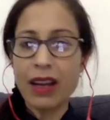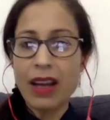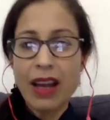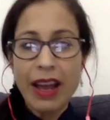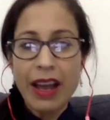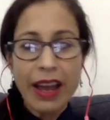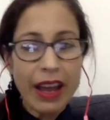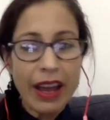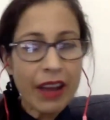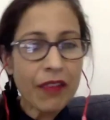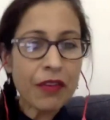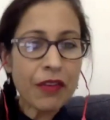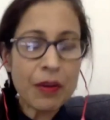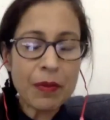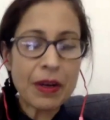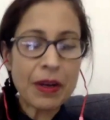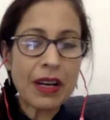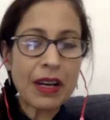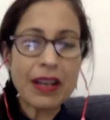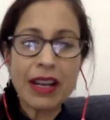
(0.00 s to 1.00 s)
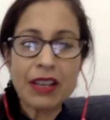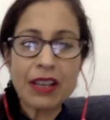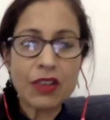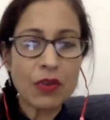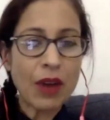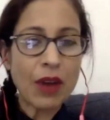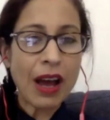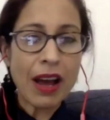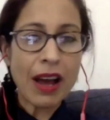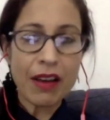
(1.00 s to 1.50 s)
everybody tends to
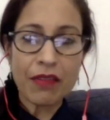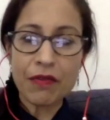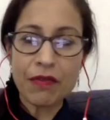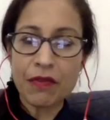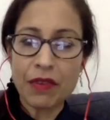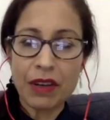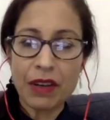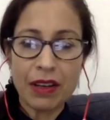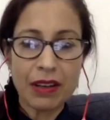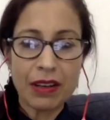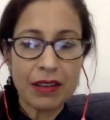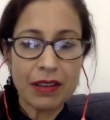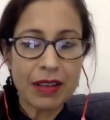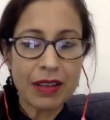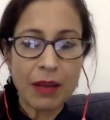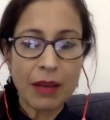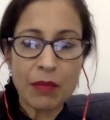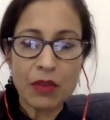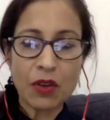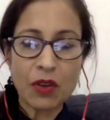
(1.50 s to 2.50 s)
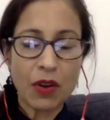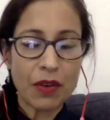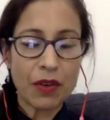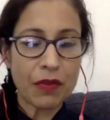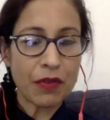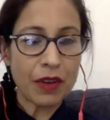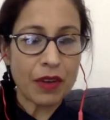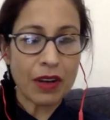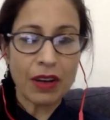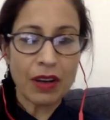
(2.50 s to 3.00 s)
have some sort
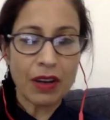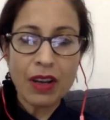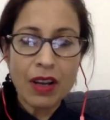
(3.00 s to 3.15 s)
of